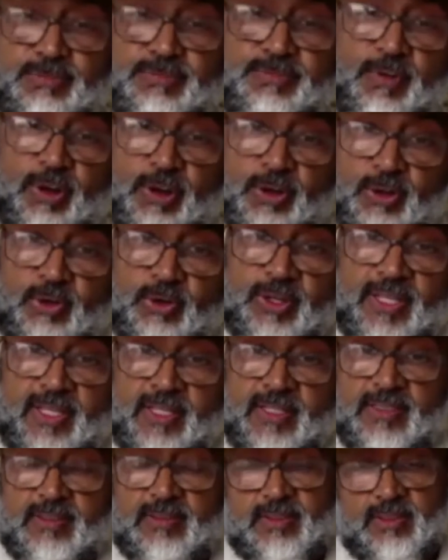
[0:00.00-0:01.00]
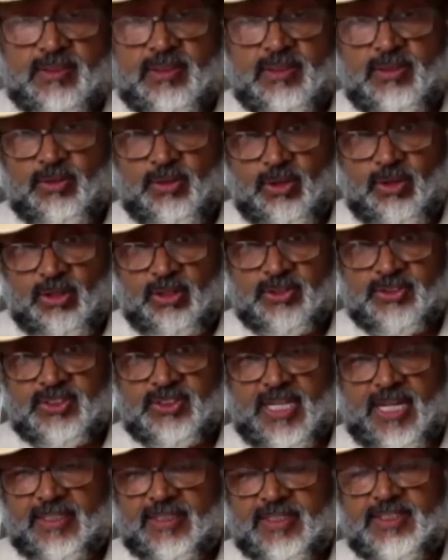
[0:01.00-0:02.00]
following the logs,
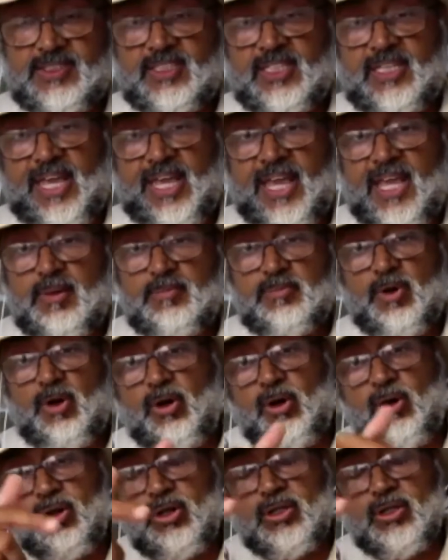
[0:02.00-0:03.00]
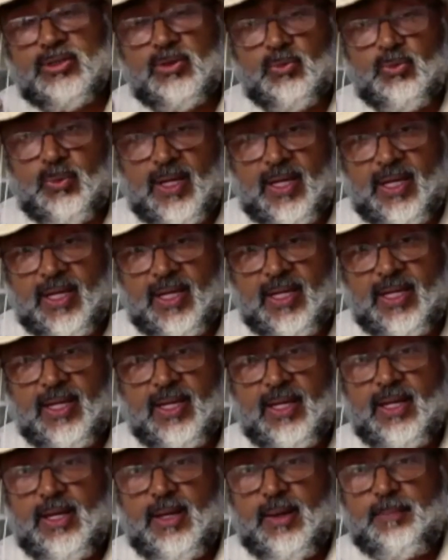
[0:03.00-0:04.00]
and he came all the way
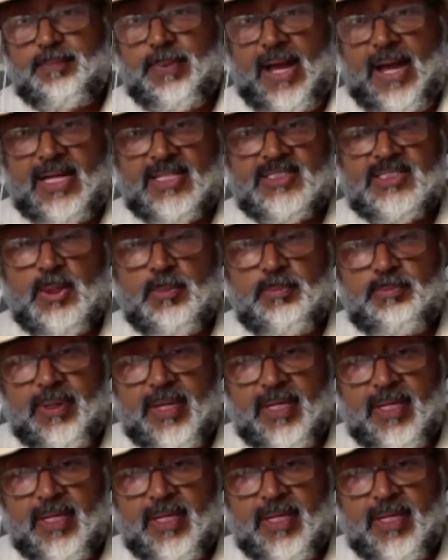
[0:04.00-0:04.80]
past the Big